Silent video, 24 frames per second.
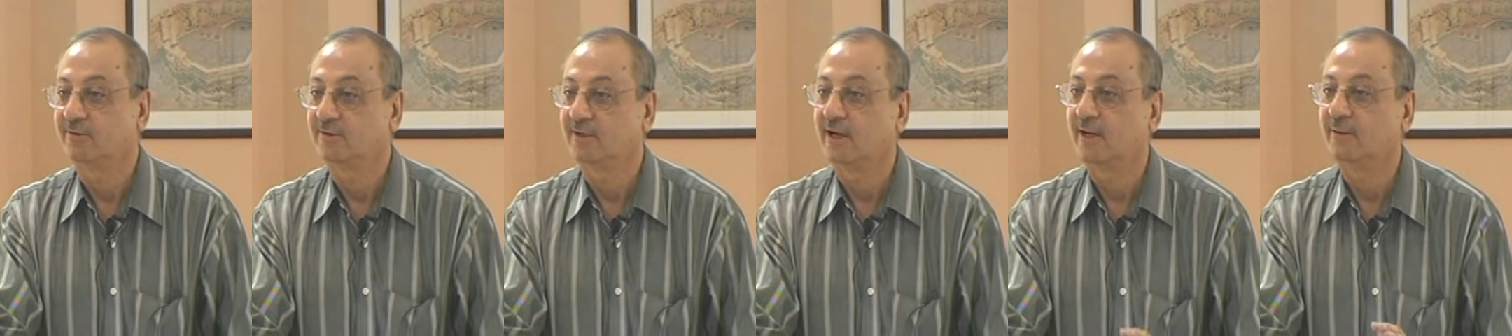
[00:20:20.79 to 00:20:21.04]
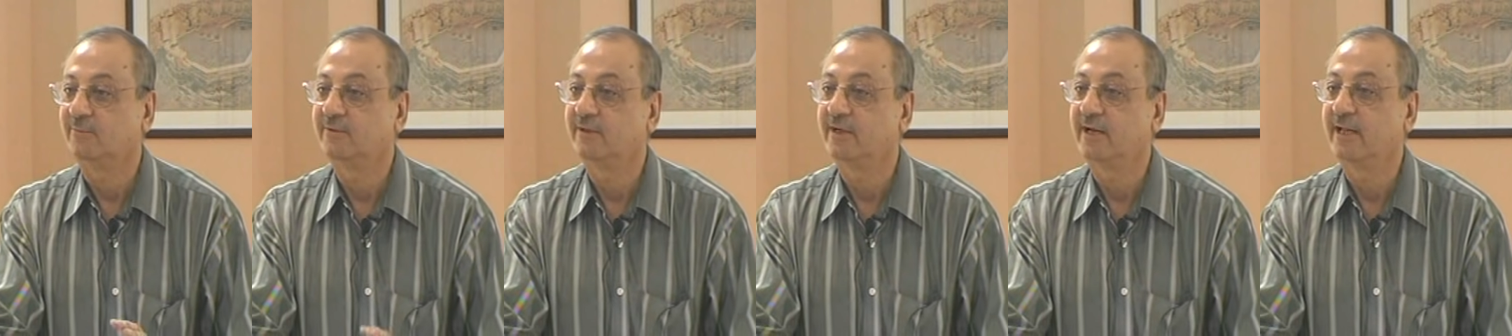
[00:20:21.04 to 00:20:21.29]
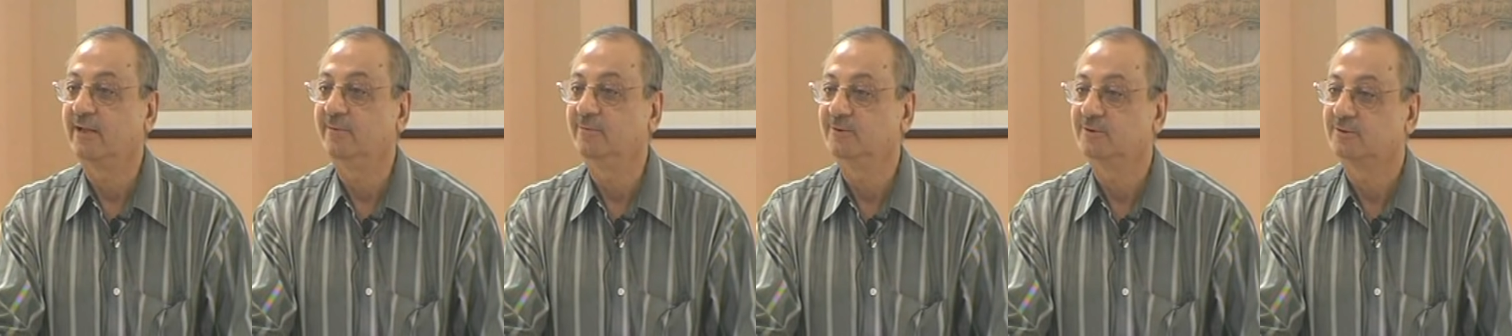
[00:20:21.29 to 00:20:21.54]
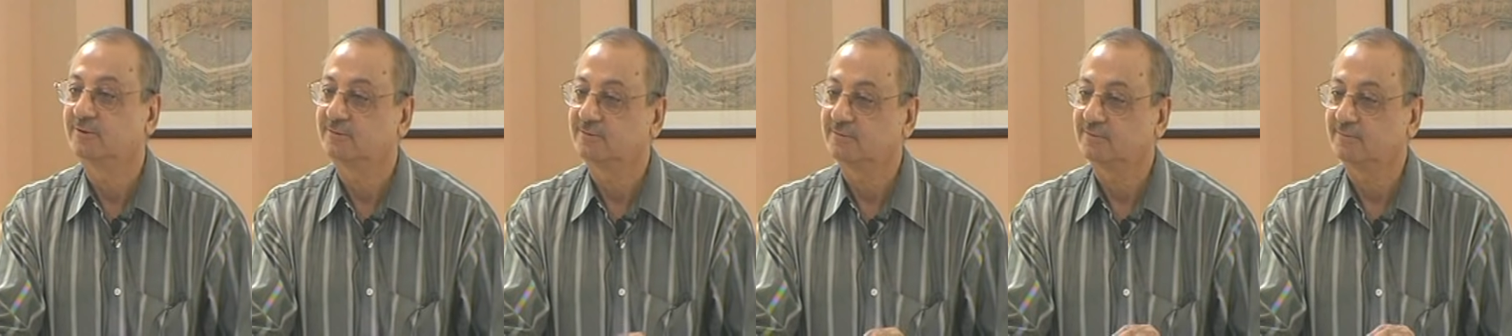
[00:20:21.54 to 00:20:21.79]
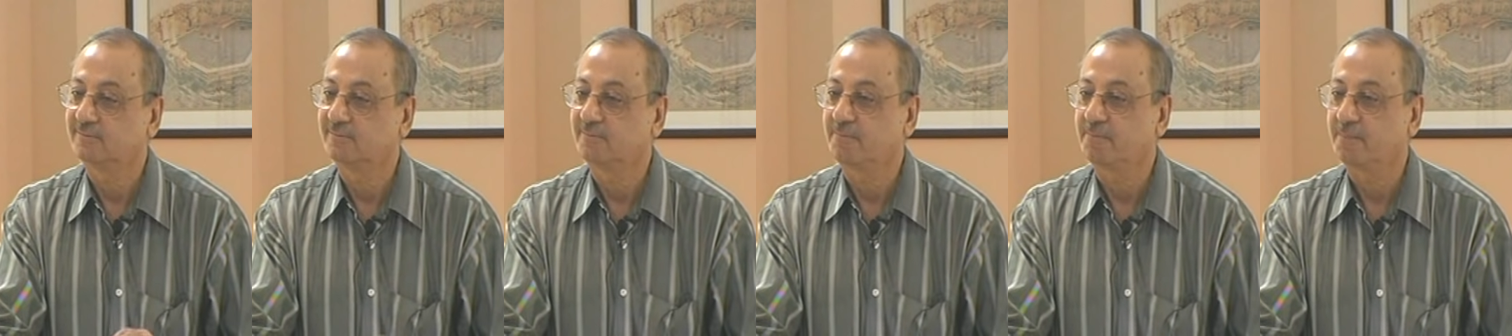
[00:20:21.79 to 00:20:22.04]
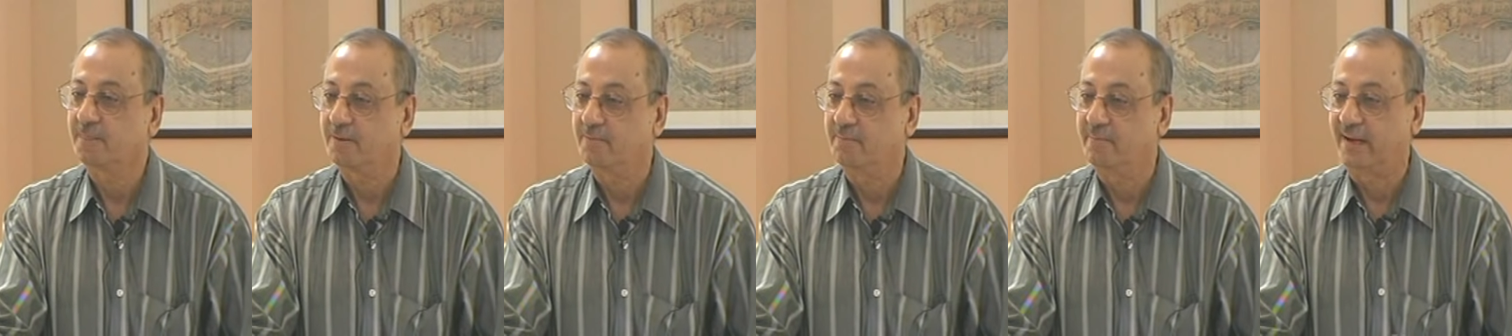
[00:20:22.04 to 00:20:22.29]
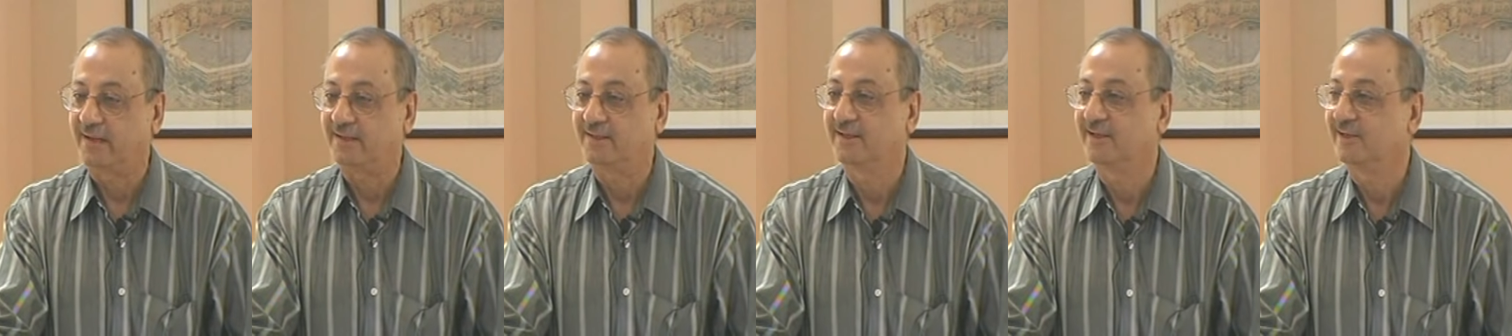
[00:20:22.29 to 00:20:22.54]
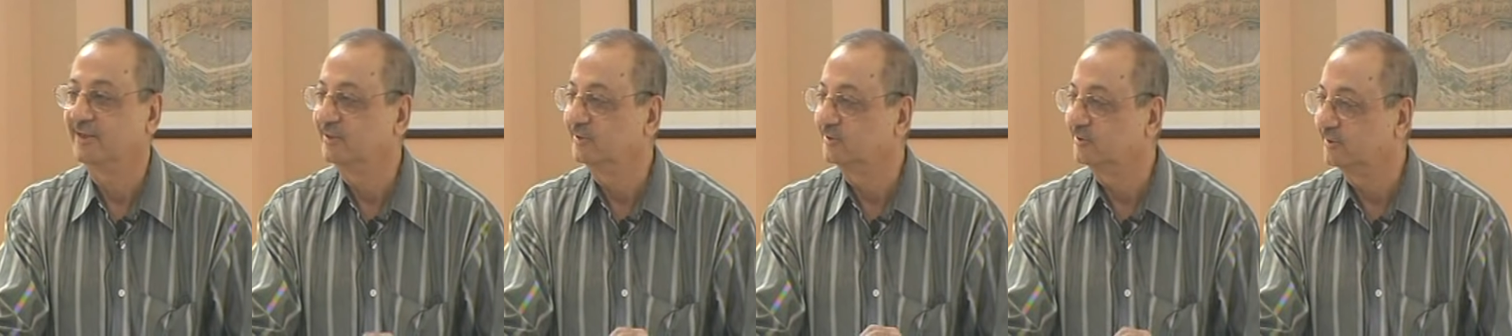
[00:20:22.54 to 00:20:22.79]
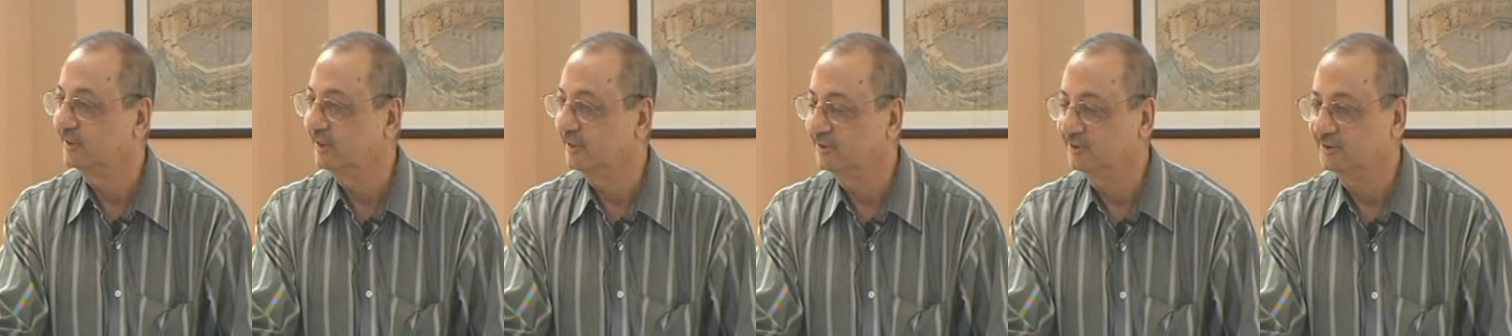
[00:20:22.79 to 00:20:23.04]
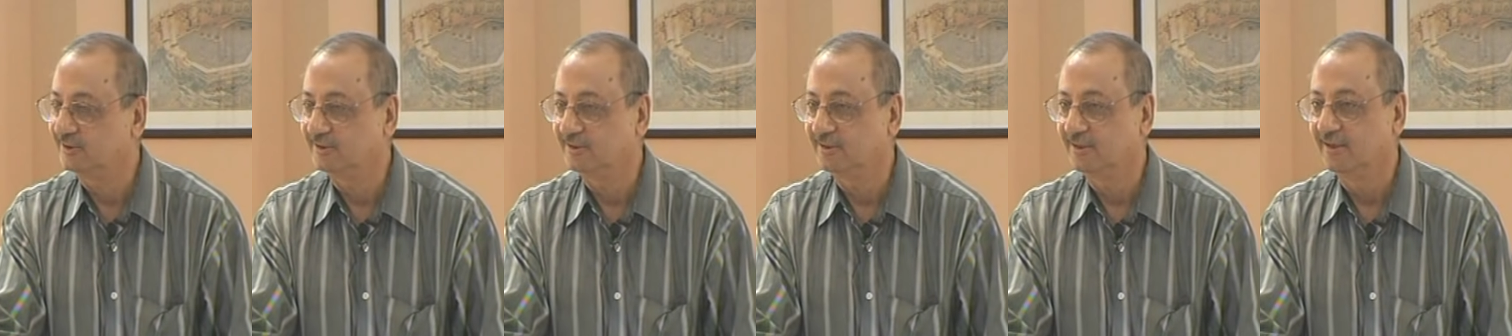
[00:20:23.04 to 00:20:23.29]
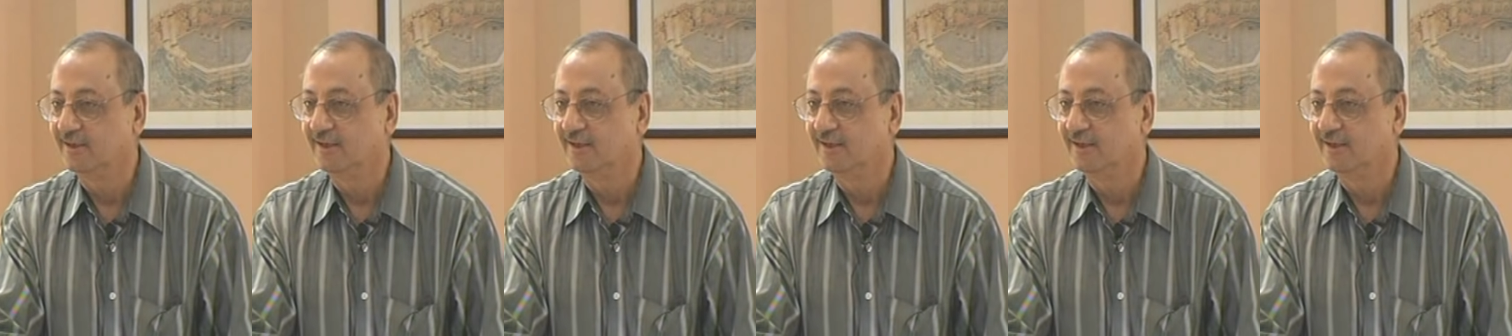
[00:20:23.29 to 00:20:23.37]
Abdur Rahim's method is this,